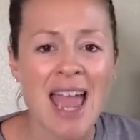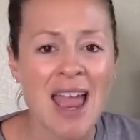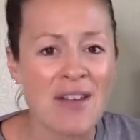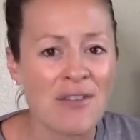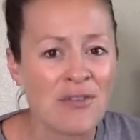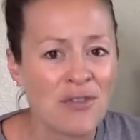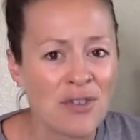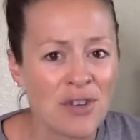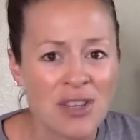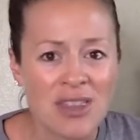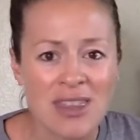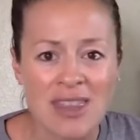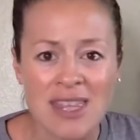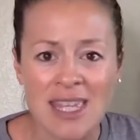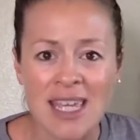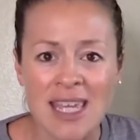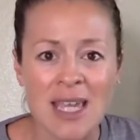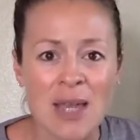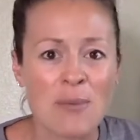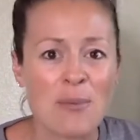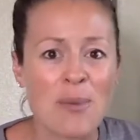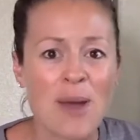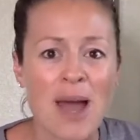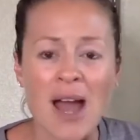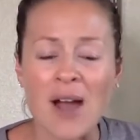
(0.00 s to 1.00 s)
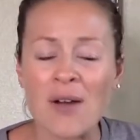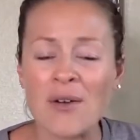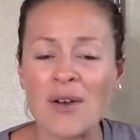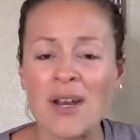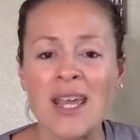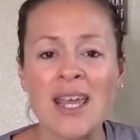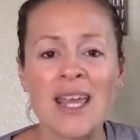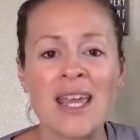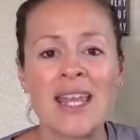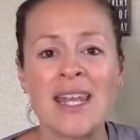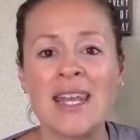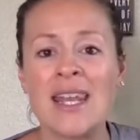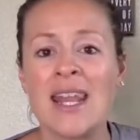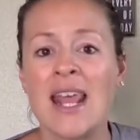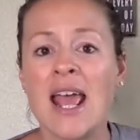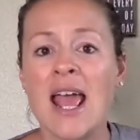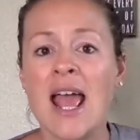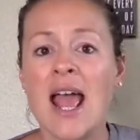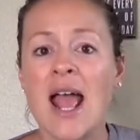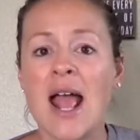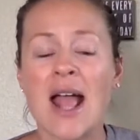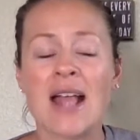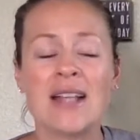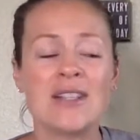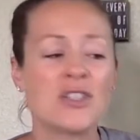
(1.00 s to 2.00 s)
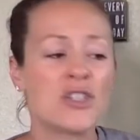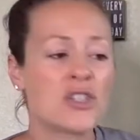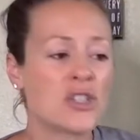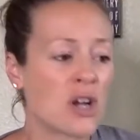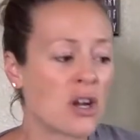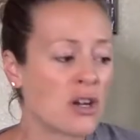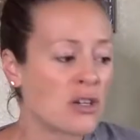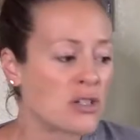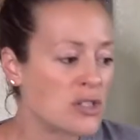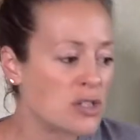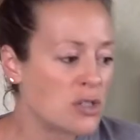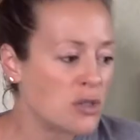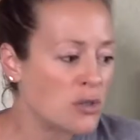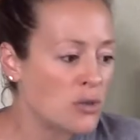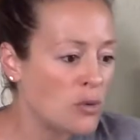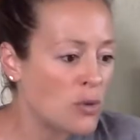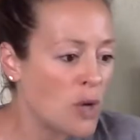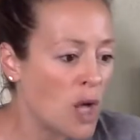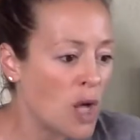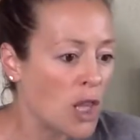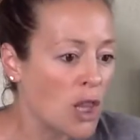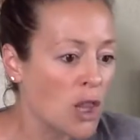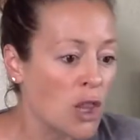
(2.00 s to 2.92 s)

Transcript: everything about it and start to